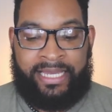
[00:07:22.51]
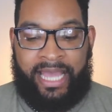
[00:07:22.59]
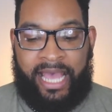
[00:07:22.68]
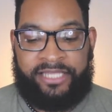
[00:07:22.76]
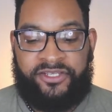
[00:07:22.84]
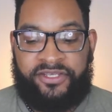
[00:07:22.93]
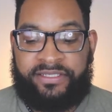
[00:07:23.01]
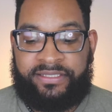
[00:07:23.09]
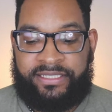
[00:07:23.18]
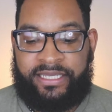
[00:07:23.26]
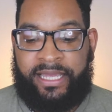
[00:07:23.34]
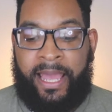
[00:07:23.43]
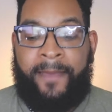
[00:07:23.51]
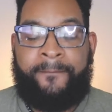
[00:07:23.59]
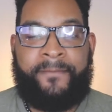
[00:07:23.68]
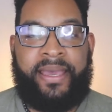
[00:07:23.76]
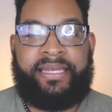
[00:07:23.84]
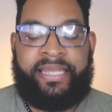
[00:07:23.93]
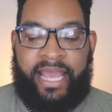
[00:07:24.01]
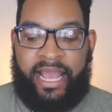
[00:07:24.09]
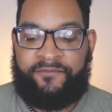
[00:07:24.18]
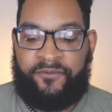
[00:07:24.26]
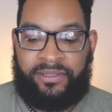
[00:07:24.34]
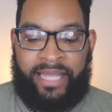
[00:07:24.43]
As you can see, many
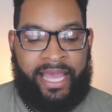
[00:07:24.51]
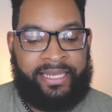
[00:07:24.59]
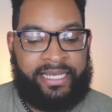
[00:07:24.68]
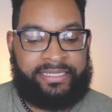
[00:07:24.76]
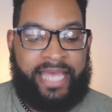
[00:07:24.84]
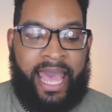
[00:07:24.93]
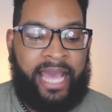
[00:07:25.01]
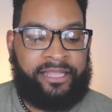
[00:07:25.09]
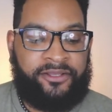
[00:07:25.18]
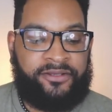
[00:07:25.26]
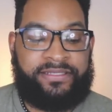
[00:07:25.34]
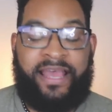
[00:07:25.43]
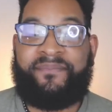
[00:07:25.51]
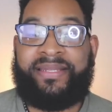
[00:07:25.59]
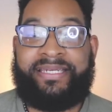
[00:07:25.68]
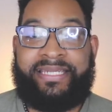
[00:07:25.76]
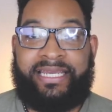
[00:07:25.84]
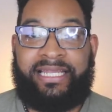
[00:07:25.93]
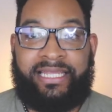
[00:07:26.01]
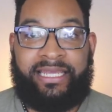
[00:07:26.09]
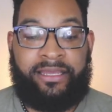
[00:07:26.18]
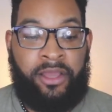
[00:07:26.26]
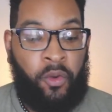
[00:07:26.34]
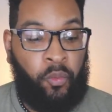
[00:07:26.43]
Afro-Latinx actors have been dealing